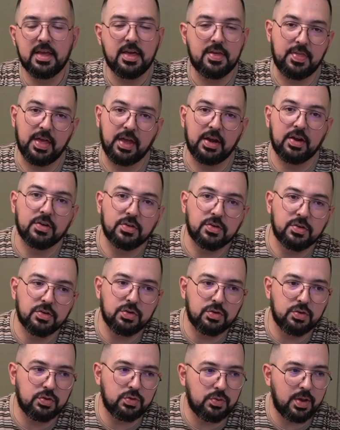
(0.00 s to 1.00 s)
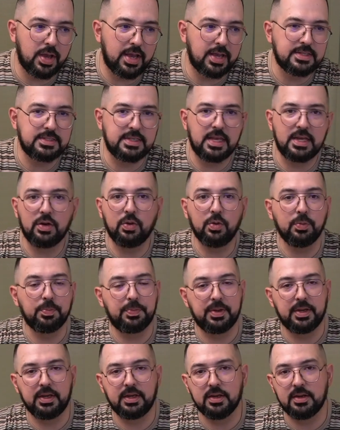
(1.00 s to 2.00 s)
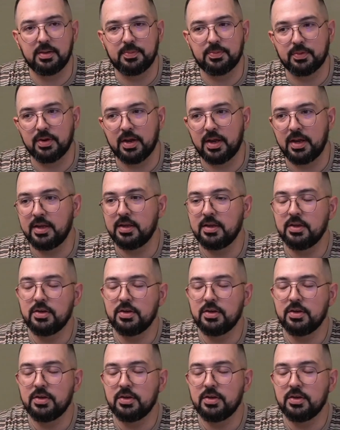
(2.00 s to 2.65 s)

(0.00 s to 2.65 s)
that uncle who has that old pickup, right?